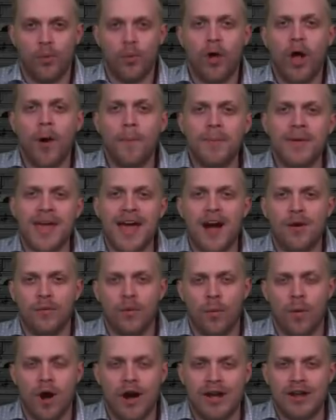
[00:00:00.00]
We'll help you out.
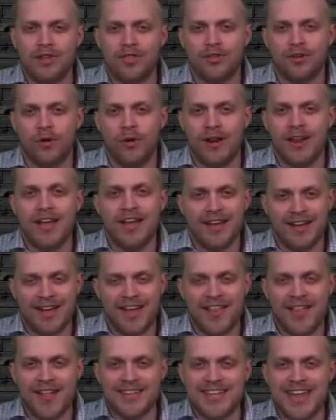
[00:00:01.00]
We'll walk you through it.
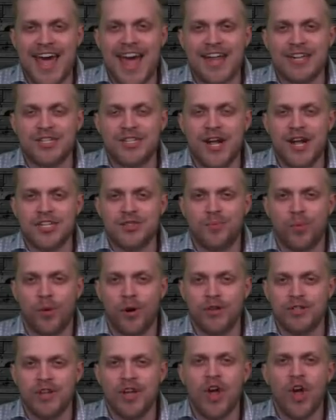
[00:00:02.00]
Again, that's at
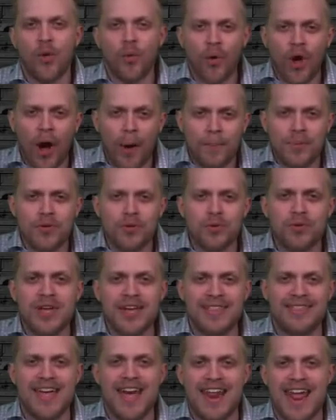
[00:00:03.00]
Chatsports. We'll help you
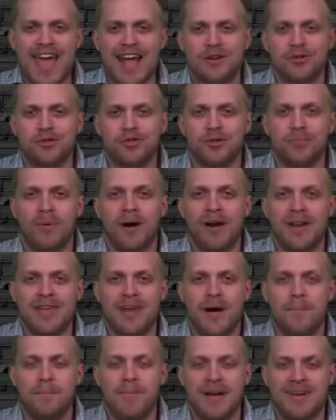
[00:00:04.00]
get that extra money
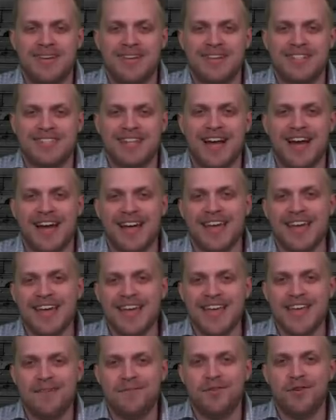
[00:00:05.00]
on BetDSI
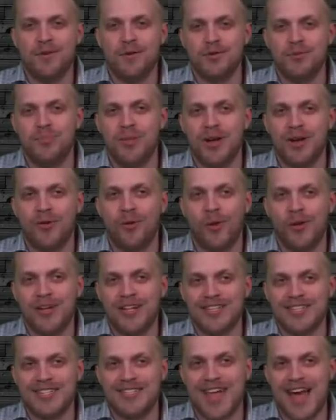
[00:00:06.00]
if you use Bitcoin
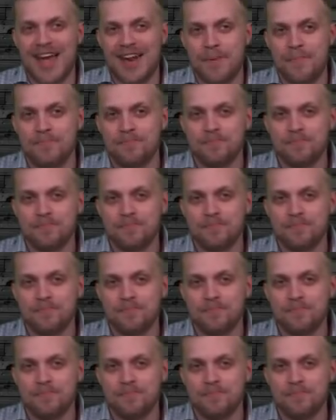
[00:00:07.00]
instead.